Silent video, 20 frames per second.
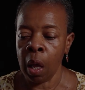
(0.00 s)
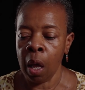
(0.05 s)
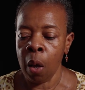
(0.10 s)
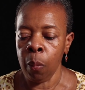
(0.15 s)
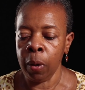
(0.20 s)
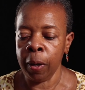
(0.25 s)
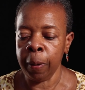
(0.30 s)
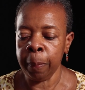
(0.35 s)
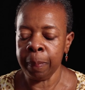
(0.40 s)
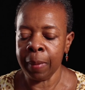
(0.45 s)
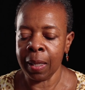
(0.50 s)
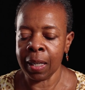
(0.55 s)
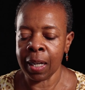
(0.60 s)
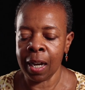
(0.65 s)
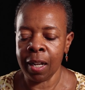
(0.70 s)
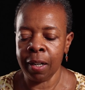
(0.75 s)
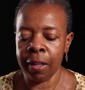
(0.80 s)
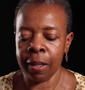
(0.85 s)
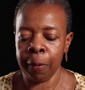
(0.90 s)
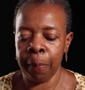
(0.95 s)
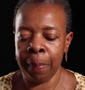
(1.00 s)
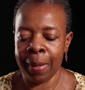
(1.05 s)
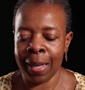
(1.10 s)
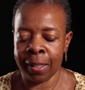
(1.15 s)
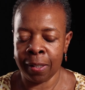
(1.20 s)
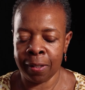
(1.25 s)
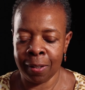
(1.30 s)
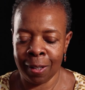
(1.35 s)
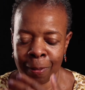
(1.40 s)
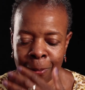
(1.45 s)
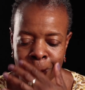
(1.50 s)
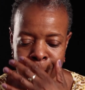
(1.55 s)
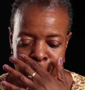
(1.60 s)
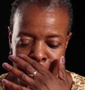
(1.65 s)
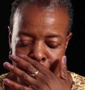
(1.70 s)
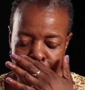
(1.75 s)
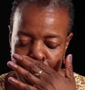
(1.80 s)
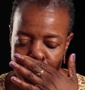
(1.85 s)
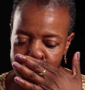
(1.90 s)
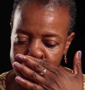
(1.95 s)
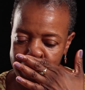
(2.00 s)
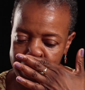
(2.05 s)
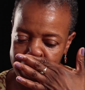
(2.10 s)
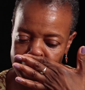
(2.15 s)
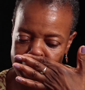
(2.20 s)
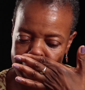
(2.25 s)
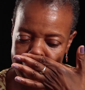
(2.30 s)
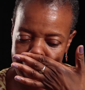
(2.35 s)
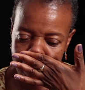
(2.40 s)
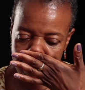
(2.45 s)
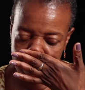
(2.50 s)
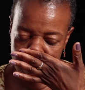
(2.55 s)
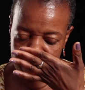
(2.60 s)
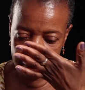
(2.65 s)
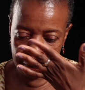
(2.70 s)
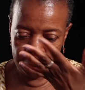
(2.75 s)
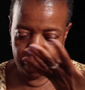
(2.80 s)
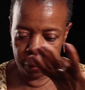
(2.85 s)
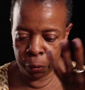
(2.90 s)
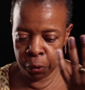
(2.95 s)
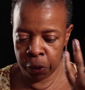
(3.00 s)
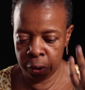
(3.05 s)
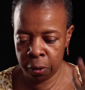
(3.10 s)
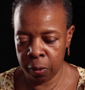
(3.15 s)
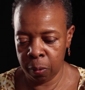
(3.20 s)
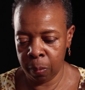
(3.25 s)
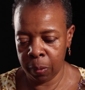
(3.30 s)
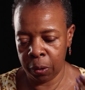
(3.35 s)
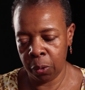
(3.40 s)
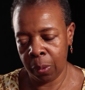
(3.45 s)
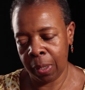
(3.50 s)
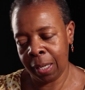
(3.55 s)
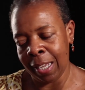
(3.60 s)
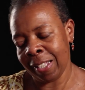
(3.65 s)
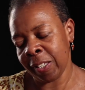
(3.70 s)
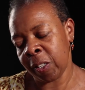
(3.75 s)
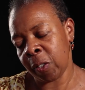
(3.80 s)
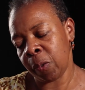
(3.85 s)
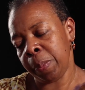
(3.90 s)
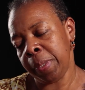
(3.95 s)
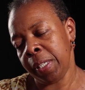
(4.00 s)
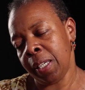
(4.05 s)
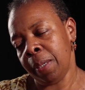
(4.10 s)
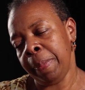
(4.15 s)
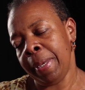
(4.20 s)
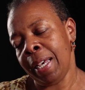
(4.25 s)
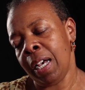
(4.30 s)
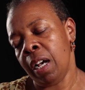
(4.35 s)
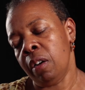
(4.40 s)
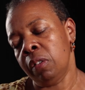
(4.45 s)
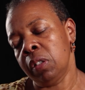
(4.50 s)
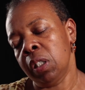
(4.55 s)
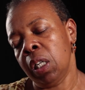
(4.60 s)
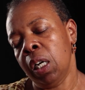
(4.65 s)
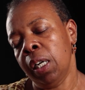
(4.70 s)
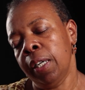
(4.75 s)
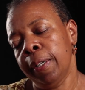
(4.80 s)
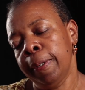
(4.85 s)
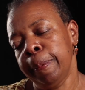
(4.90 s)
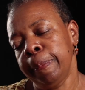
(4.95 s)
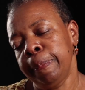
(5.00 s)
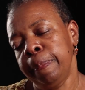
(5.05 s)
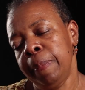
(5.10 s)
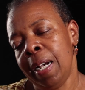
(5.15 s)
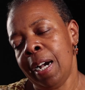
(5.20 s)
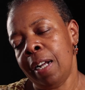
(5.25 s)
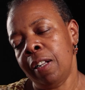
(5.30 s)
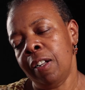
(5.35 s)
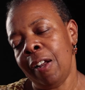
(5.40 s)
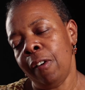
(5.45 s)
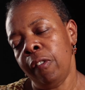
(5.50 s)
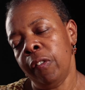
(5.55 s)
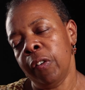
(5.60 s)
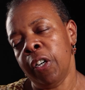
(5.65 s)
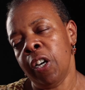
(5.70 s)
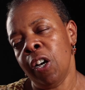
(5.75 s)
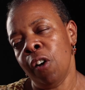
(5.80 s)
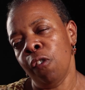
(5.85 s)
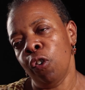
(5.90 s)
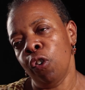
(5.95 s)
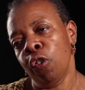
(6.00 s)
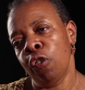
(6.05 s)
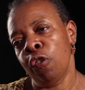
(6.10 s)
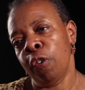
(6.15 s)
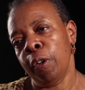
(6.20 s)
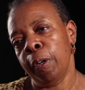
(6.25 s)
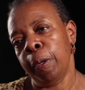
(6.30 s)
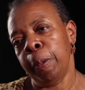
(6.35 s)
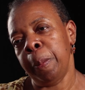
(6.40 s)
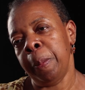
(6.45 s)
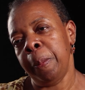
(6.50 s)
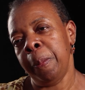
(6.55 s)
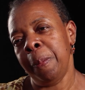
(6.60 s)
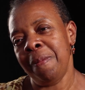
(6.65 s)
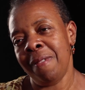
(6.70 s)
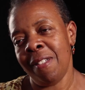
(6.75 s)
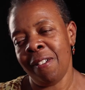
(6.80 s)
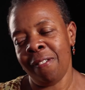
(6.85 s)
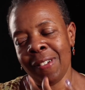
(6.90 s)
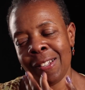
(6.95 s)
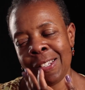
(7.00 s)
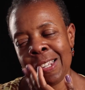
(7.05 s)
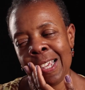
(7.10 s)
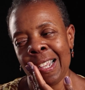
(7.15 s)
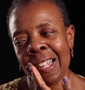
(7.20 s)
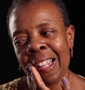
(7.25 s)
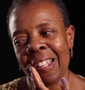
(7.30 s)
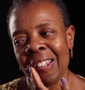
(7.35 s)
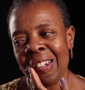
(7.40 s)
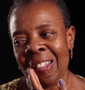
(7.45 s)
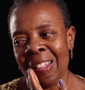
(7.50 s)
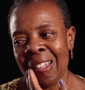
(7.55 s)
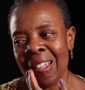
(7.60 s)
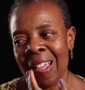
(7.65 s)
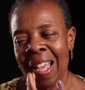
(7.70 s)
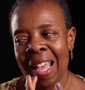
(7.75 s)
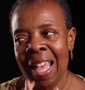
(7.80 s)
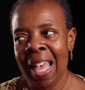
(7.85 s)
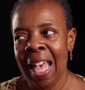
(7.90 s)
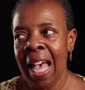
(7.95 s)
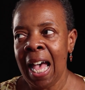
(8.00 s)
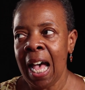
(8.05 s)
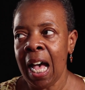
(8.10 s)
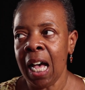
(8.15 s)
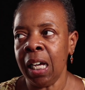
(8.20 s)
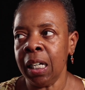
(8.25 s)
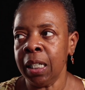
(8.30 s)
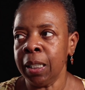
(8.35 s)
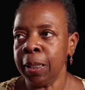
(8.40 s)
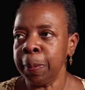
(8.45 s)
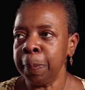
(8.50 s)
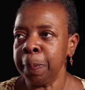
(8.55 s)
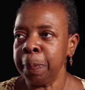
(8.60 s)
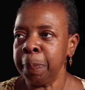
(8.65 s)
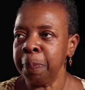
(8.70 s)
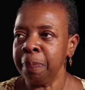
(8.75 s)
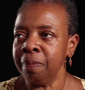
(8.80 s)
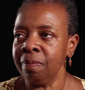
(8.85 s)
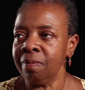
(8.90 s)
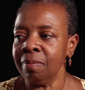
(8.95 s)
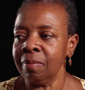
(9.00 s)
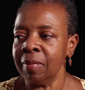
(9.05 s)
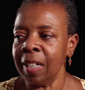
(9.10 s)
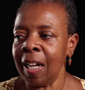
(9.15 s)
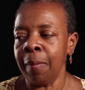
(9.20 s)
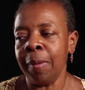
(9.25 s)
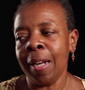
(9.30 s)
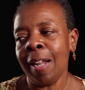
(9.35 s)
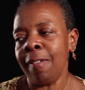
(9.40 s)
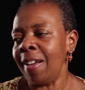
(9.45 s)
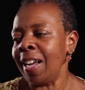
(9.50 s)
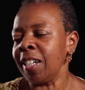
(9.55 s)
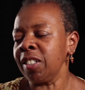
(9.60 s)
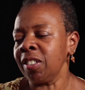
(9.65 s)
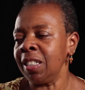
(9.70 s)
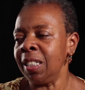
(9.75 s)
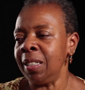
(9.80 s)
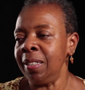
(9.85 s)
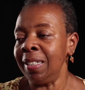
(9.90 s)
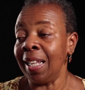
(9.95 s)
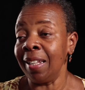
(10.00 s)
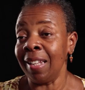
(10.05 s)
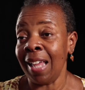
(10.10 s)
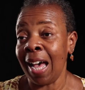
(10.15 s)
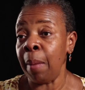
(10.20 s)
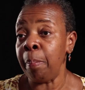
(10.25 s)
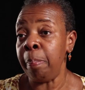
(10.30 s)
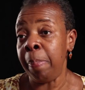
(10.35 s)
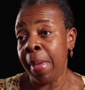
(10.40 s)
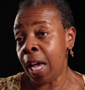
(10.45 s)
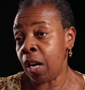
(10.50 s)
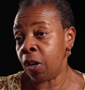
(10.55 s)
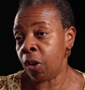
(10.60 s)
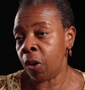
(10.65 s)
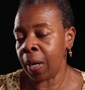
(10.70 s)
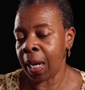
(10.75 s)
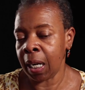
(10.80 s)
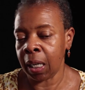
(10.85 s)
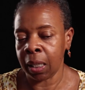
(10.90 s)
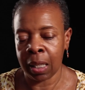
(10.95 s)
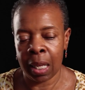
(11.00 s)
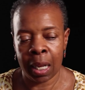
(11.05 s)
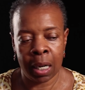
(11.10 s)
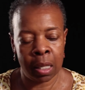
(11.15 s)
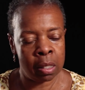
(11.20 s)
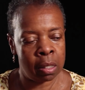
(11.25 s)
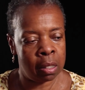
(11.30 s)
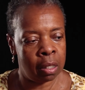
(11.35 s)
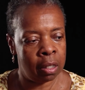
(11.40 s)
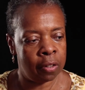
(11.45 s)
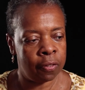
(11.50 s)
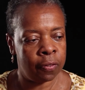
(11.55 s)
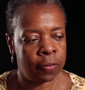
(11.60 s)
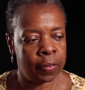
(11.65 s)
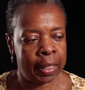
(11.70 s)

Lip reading: Well, they kind of go back to the things that I referred to when you asked me about how did I recover from the fatality. I'm actually a lot better at a lot of stuff.